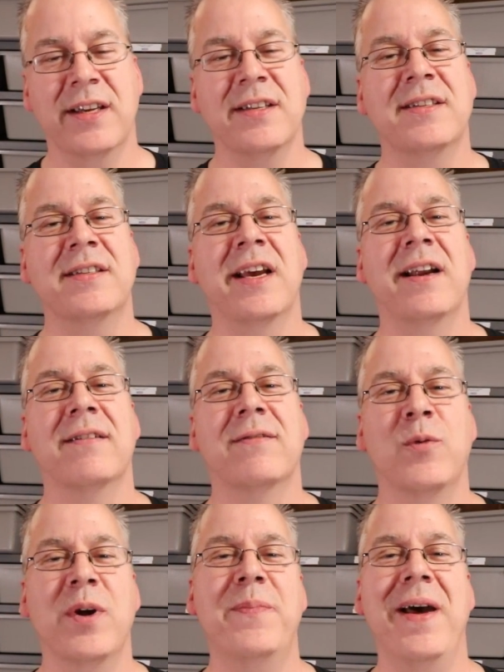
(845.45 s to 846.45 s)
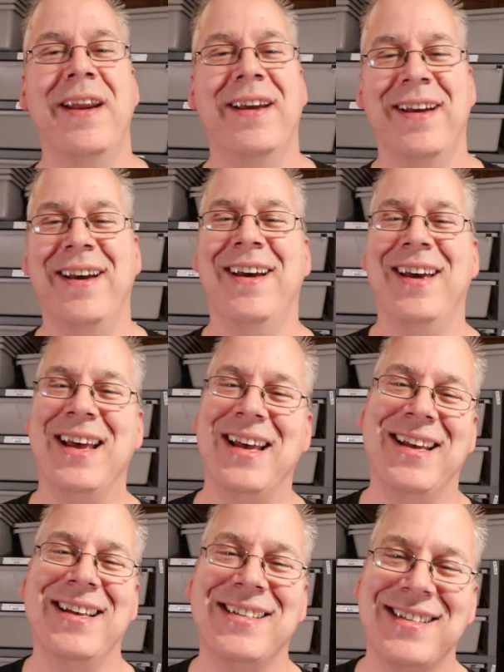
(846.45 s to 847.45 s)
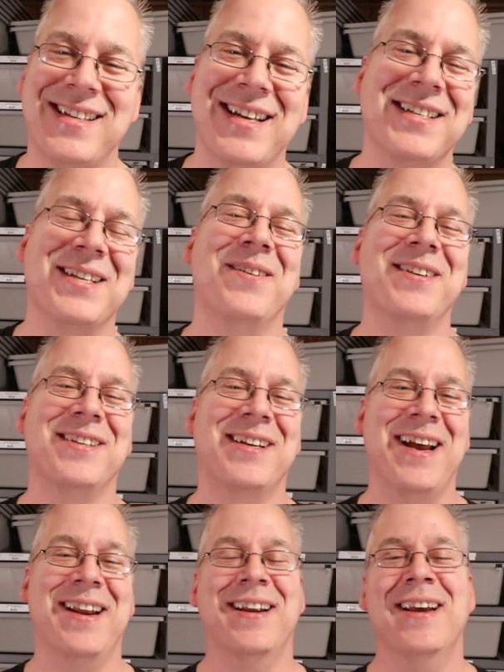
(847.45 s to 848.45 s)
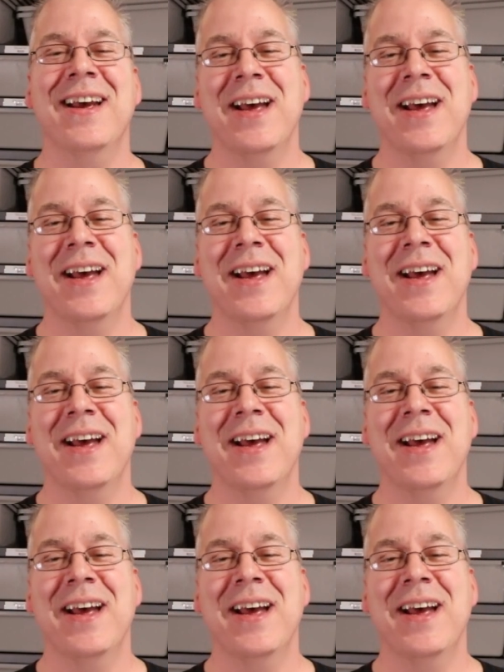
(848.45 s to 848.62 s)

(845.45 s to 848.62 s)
instead of one penny is essentially what you're getting.